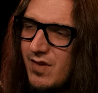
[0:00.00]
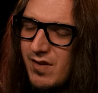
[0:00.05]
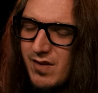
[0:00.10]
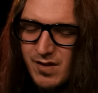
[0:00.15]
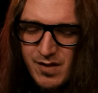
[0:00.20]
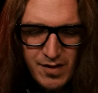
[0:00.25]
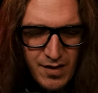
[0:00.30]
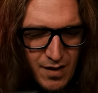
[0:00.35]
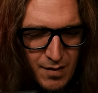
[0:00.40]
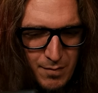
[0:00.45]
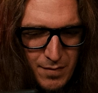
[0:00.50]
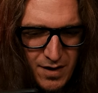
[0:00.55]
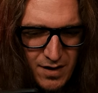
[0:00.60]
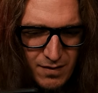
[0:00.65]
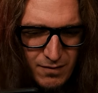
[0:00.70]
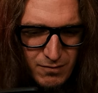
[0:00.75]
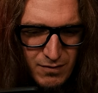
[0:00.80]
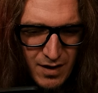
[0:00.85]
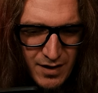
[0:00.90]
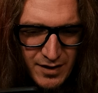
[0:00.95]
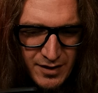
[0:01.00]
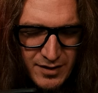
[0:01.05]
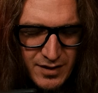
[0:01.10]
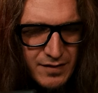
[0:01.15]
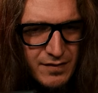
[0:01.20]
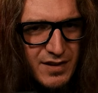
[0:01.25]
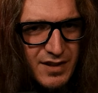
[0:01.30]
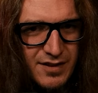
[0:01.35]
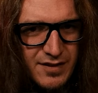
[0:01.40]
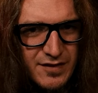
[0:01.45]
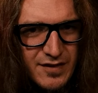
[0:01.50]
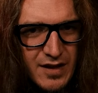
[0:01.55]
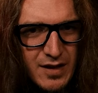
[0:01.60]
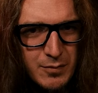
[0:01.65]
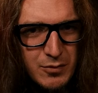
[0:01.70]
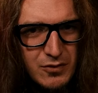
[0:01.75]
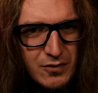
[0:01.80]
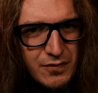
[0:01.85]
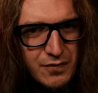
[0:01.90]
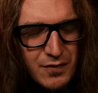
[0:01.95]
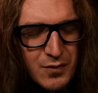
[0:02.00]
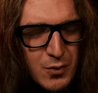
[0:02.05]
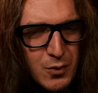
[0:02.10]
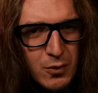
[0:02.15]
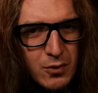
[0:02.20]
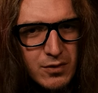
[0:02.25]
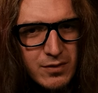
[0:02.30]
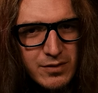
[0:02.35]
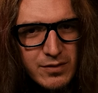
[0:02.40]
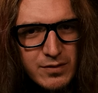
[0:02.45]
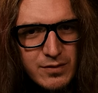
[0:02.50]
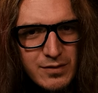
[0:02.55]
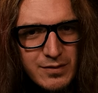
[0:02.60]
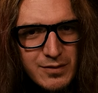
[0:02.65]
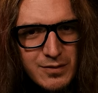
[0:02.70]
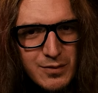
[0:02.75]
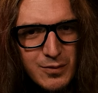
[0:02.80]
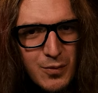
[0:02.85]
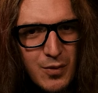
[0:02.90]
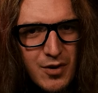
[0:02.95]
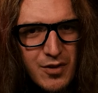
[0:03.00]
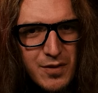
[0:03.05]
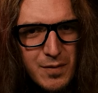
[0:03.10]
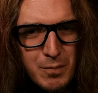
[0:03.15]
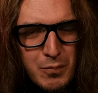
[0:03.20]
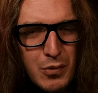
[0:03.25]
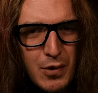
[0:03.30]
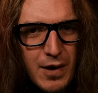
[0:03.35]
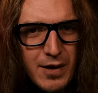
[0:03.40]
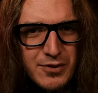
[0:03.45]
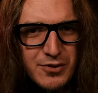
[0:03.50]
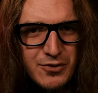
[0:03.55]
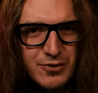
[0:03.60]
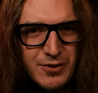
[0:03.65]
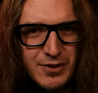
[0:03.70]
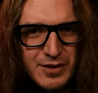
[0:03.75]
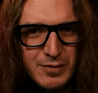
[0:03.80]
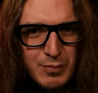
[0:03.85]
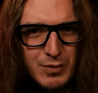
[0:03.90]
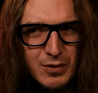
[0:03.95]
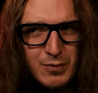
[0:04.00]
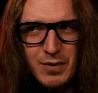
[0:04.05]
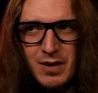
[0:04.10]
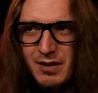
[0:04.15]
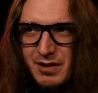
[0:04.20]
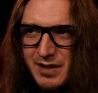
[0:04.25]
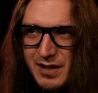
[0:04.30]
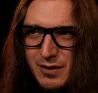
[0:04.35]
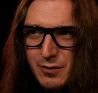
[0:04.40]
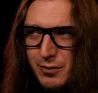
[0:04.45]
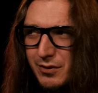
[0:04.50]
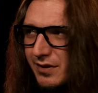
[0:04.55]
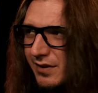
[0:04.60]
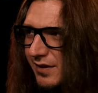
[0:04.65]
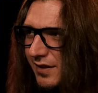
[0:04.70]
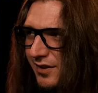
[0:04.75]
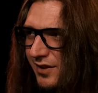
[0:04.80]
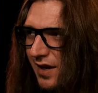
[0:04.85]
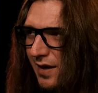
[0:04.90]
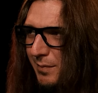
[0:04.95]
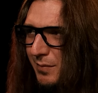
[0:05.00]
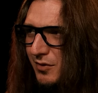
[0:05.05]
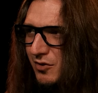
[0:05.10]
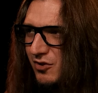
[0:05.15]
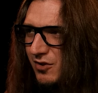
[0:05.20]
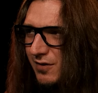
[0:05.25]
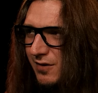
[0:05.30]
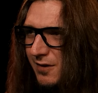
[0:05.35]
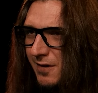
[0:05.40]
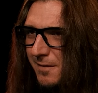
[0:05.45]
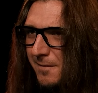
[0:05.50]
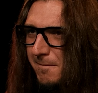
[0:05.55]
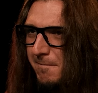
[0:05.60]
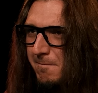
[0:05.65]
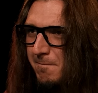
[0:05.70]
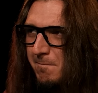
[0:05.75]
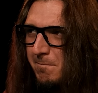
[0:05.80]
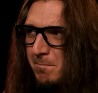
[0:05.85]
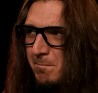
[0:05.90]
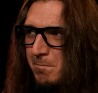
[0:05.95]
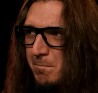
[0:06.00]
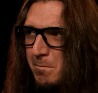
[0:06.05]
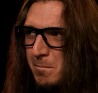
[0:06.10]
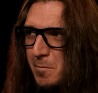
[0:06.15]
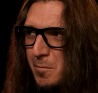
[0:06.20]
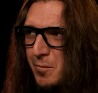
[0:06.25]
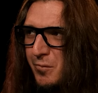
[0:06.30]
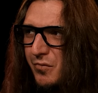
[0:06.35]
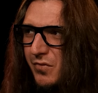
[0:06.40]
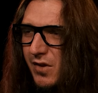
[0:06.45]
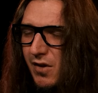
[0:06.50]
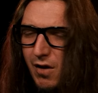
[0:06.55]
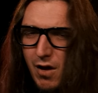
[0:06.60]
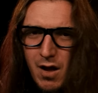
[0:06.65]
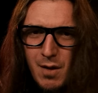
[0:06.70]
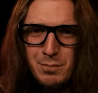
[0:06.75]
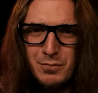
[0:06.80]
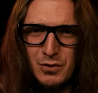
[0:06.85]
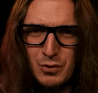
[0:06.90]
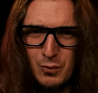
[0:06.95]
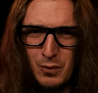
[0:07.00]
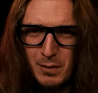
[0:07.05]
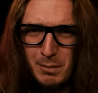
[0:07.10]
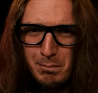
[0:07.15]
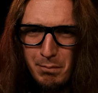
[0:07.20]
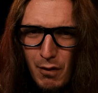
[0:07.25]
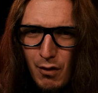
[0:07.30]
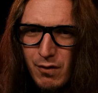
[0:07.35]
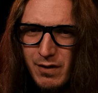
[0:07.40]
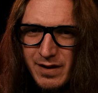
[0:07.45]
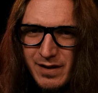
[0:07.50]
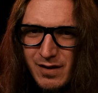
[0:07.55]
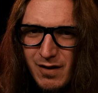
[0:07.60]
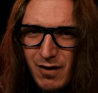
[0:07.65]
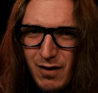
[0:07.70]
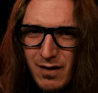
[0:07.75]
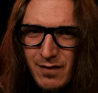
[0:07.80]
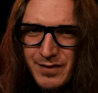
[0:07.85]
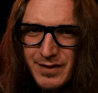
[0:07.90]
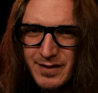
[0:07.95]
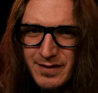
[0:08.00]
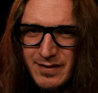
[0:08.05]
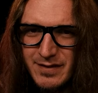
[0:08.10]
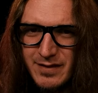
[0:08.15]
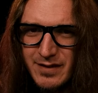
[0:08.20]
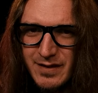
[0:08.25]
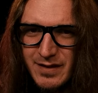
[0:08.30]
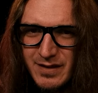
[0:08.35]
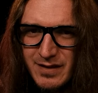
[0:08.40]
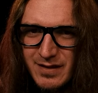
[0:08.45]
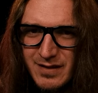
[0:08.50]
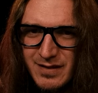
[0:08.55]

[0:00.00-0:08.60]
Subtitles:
That made a relatively stable fuel, where the pressure is pretty well equal to the temperature. Up to a point, obviously.